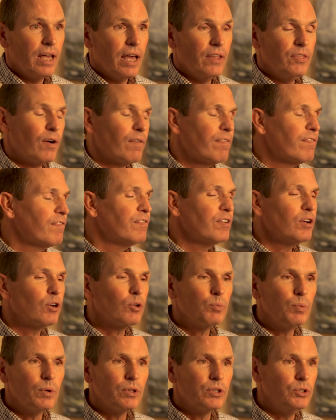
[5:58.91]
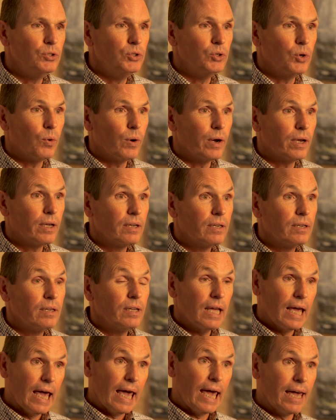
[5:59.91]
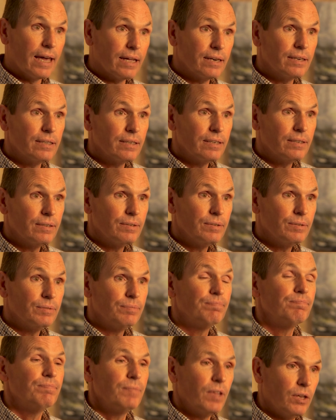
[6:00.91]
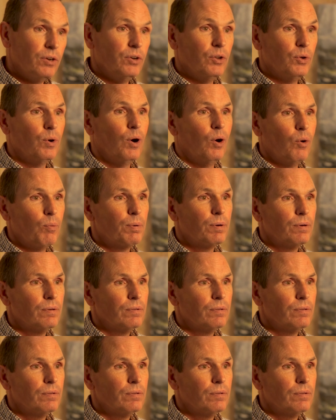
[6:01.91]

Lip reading: and they're filled with joy and new hope.